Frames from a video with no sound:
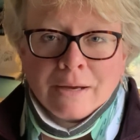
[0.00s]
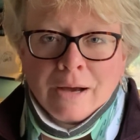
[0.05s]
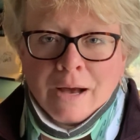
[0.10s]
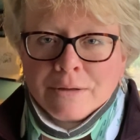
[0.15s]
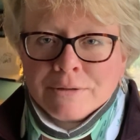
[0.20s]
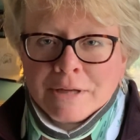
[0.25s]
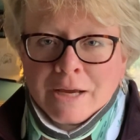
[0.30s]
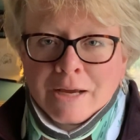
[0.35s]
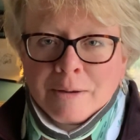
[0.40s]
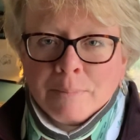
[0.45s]

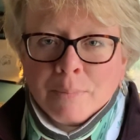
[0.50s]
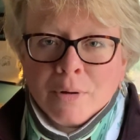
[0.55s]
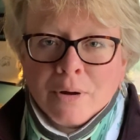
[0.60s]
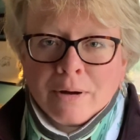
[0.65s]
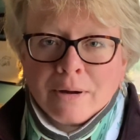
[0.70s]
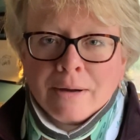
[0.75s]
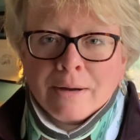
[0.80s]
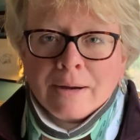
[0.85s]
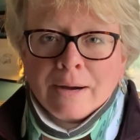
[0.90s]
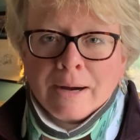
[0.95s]
a
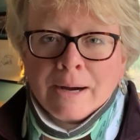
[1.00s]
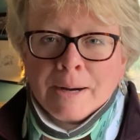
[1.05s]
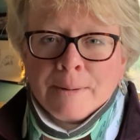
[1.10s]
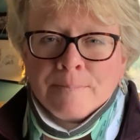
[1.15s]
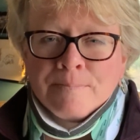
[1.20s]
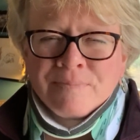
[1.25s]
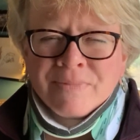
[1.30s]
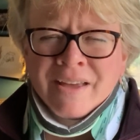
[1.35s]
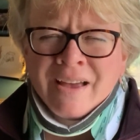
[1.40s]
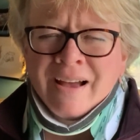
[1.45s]
book.
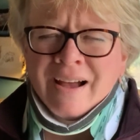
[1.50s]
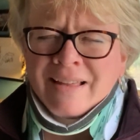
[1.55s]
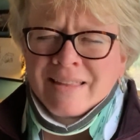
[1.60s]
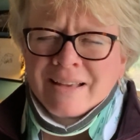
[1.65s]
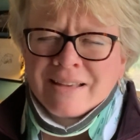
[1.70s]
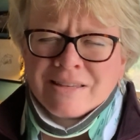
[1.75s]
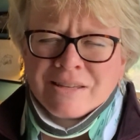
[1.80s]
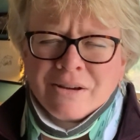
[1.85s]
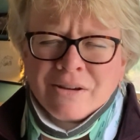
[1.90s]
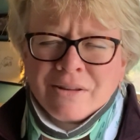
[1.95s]
I think
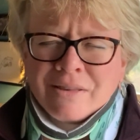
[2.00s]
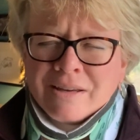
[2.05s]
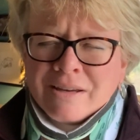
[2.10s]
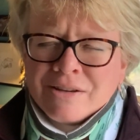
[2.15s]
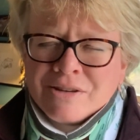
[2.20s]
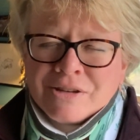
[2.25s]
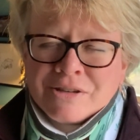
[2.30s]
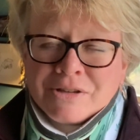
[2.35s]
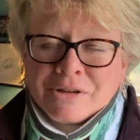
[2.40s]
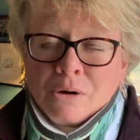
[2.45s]
it's good that you
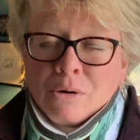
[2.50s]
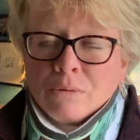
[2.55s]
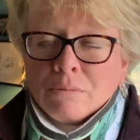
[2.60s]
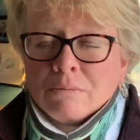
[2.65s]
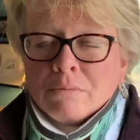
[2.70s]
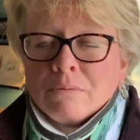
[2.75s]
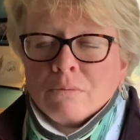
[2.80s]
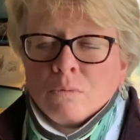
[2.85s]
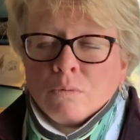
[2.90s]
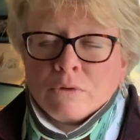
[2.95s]
just don't
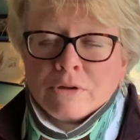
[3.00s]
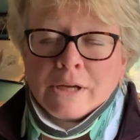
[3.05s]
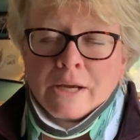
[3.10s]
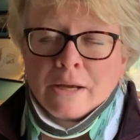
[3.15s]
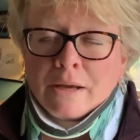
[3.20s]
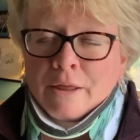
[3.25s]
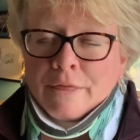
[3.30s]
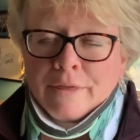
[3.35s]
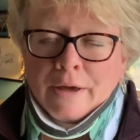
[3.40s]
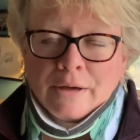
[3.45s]

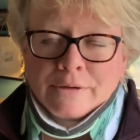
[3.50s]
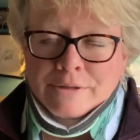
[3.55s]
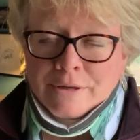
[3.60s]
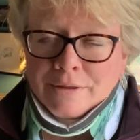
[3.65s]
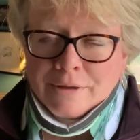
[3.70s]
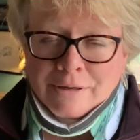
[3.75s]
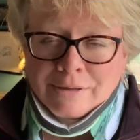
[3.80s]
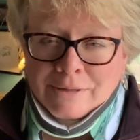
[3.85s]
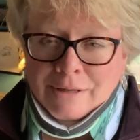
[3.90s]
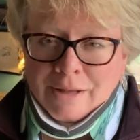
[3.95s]
take 1,000
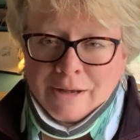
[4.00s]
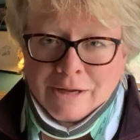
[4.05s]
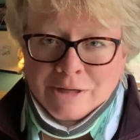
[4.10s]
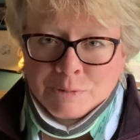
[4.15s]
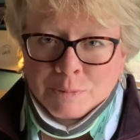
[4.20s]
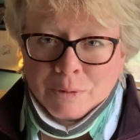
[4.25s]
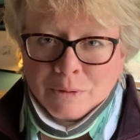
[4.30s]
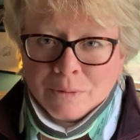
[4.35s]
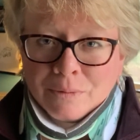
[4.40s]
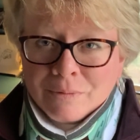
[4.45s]
things to the
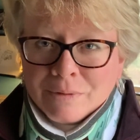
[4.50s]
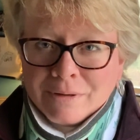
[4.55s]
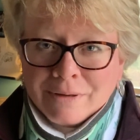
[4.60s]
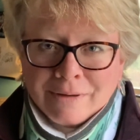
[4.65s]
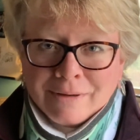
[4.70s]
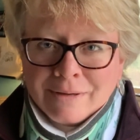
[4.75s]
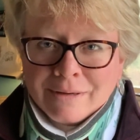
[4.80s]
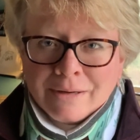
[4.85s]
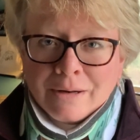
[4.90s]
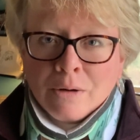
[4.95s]
hospital.
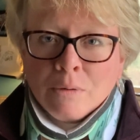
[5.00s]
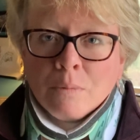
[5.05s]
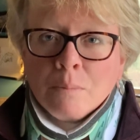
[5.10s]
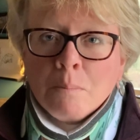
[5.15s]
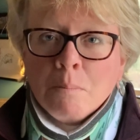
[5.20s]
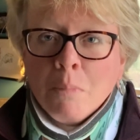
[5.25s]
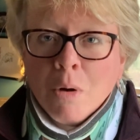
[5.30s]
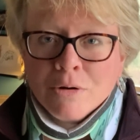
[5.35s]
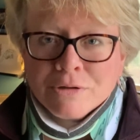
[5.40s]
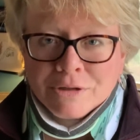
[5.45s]

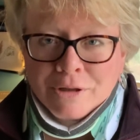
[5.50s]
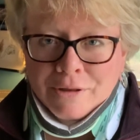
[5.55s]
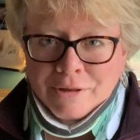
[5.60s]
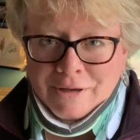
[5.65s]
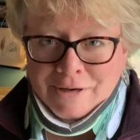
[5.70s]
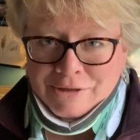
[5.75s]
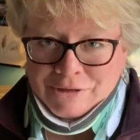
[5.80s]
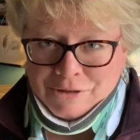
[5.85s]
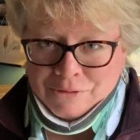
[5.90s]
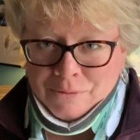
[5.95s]
Most of the
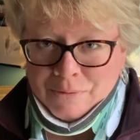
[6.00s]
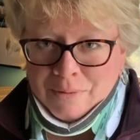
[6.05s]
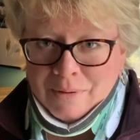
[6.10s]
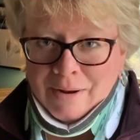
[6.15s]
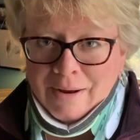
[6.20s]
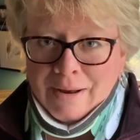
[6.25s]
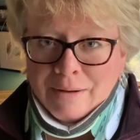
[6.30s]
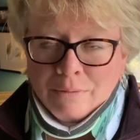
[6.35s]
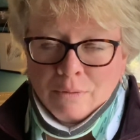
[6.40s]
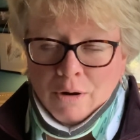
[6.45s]
things you
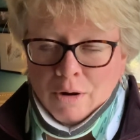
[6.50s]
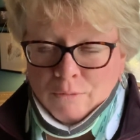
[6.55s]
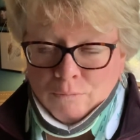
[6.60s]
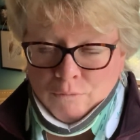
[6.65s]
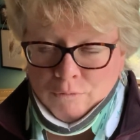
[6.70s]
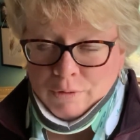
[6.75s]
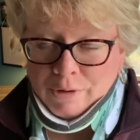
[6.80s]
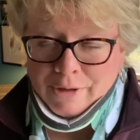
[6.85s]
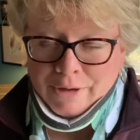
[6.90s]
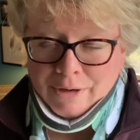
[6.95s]
are
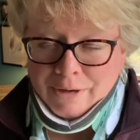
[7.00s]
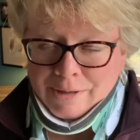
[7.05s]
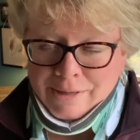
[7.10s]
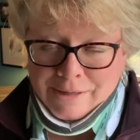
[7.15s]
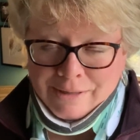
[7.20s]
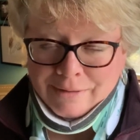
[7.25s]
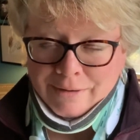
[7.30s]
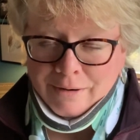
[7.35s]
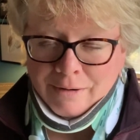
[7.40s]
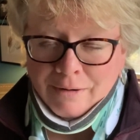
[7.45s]
really going to
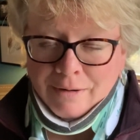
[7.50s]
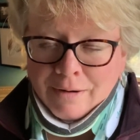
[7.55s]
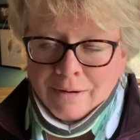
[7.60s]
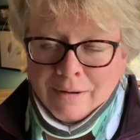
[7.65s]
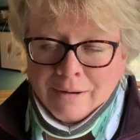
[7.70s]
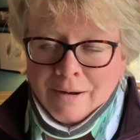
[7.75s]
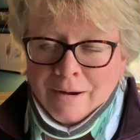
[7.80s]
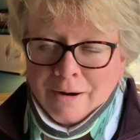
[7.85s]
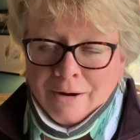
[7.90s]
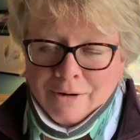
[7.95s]
need there
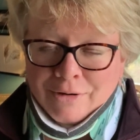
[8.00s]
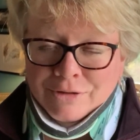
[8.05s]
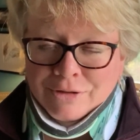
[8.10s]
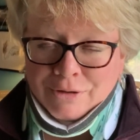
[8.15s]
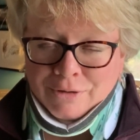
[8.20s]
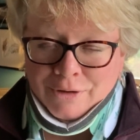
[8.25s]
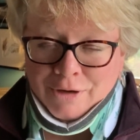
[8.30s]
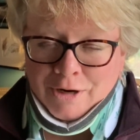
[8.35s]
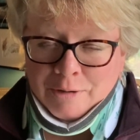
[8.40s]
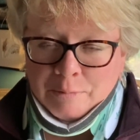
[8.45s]
are
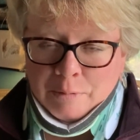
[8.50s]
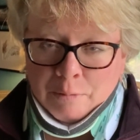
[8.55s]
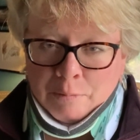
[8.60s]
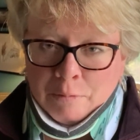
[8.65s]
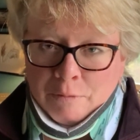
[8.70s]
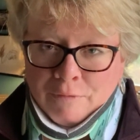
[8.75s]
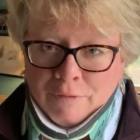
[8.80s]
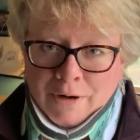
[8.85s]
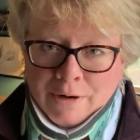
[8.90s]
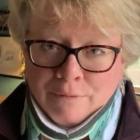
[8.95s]
certainly going to be
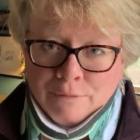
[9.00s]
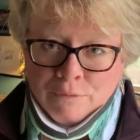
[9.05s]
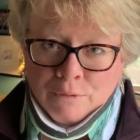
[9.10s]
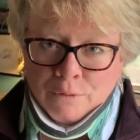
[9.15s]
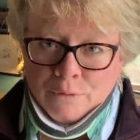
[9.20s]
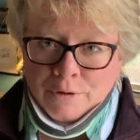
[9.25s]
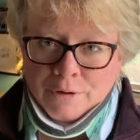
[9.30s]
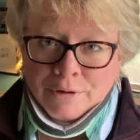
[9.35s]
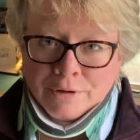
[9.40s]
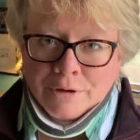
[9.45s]
provided
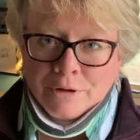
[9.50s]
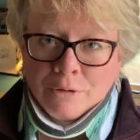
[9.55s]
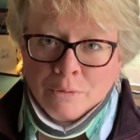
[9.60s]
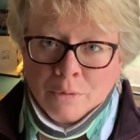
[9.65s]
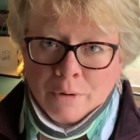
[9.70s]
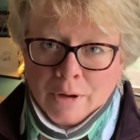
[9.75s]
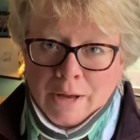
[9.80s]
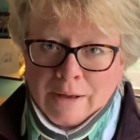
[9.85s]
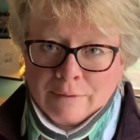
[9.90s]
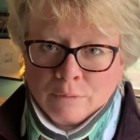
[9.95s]
for you, and you don't
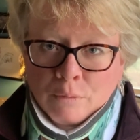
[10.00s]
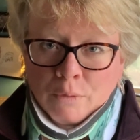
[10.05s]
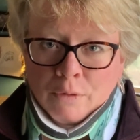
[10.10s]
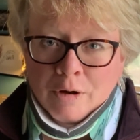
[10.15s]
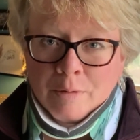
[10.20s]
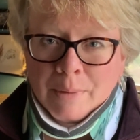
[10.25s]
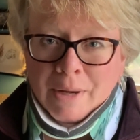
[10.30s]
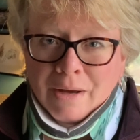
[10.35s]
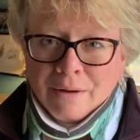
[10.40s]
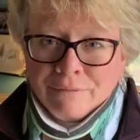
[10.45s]
want to have to
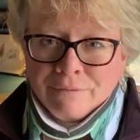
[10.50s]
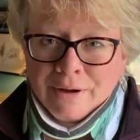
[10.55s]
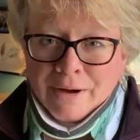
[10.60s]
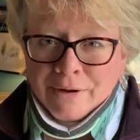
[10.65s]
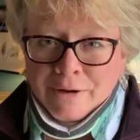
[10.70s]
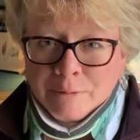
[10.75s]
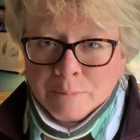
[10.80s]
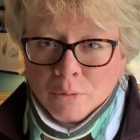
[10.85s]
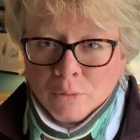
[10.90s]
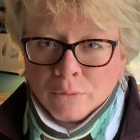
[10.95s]
worry about
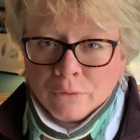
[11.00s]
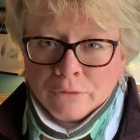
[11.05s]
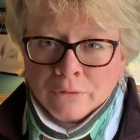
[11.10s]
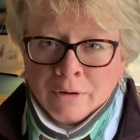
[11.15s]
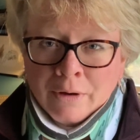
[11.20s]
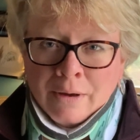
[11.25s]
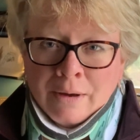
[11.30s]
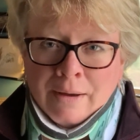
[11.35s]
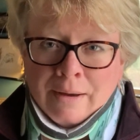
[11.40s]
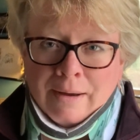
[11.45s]
valuables
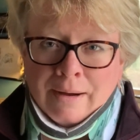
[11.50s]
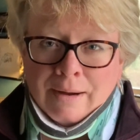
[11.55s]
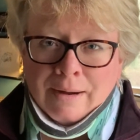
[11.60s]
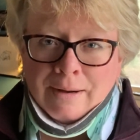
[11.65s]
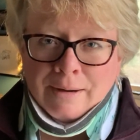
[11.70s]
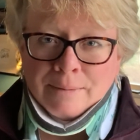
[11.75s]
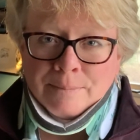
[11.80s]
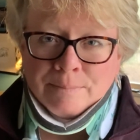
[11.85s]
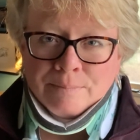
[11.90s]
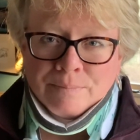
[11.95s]

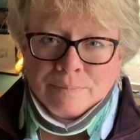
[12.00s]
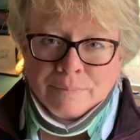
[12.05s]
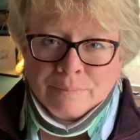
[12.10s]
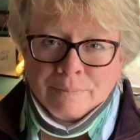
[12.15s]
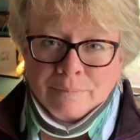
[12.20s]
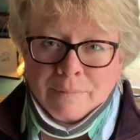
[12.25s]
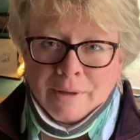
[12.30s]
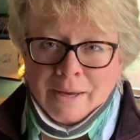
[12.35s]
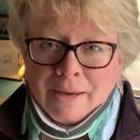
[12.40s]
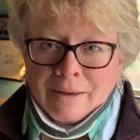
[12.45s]

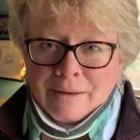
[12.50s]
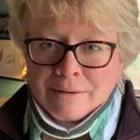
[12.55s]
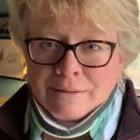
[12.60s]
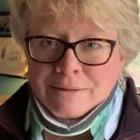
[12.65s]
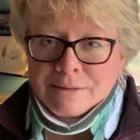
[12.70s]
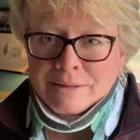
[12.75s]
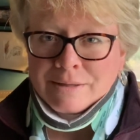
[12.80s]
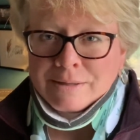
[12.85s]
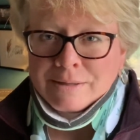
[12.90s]
and